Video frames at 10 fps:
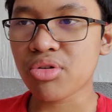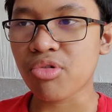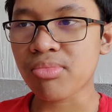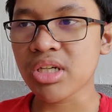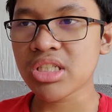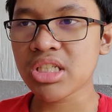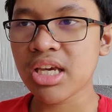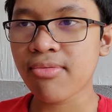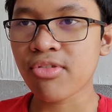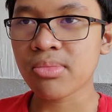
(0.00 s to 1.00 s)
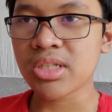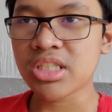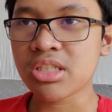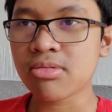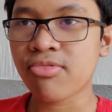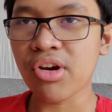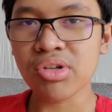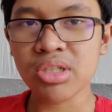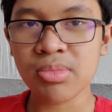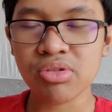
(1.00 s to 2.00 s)
where Mixie came from is very
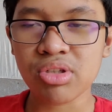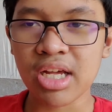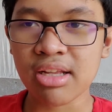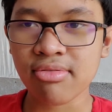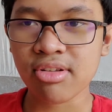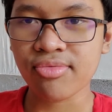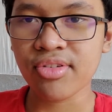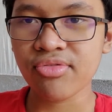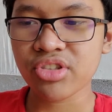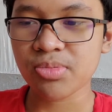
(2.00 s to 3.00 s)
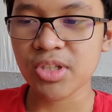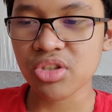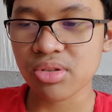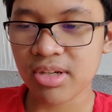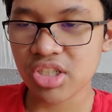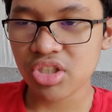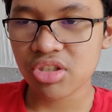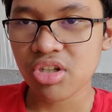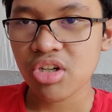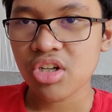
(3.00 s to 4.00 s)
similar to that of the fifth spatial dimension.